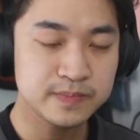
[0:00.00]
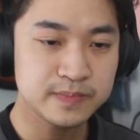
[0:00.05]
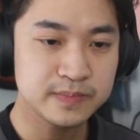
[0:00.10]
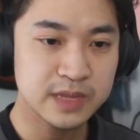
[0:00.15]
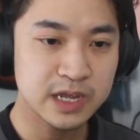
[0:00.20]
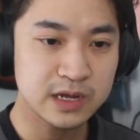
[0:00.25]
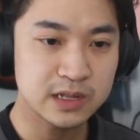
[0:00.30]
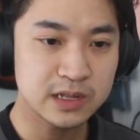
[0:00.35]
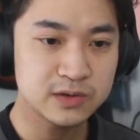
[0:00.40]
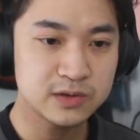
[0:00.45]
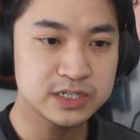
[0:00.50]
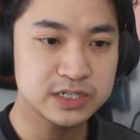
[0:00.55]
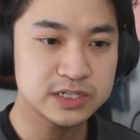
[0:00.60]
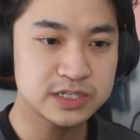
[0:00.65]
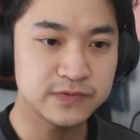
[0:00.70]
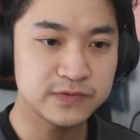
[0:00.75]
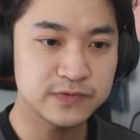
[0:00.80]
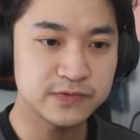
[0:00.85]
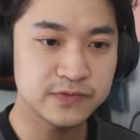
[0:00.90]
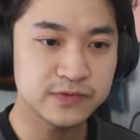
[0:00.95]
Close
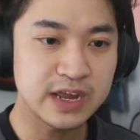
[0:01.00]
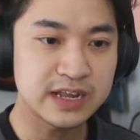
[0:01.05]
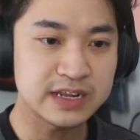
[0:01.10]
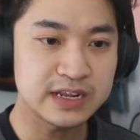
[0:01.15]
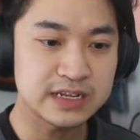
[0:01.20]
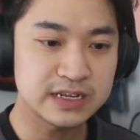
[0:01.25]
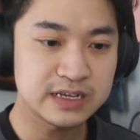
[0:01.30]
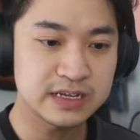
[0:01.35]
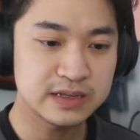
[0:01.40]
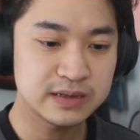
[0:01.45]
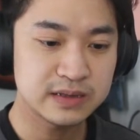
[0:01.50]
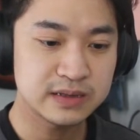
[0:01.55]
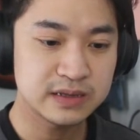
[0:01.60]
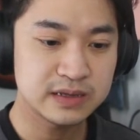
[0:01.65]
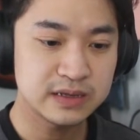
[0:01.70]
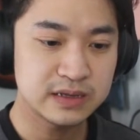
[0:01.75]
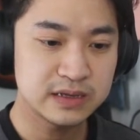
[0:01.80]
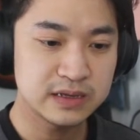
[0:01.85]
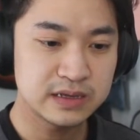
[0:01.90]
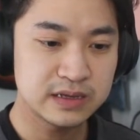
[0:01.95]
friend.
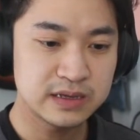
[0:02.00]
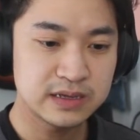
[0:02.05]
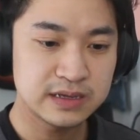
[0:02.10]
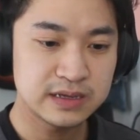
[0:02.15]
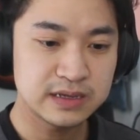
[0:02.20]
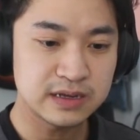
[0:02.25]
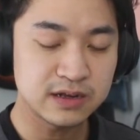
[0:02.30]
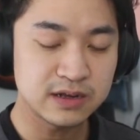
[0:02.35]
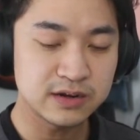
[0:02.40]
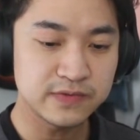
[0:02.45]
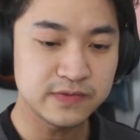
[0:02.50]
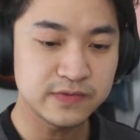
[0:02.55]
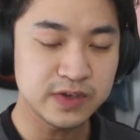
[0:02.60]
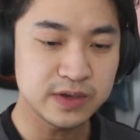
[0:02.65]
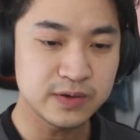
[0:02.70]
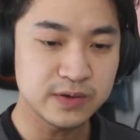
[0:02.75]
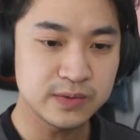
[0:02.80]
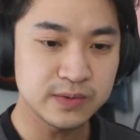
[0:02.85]
On Viu.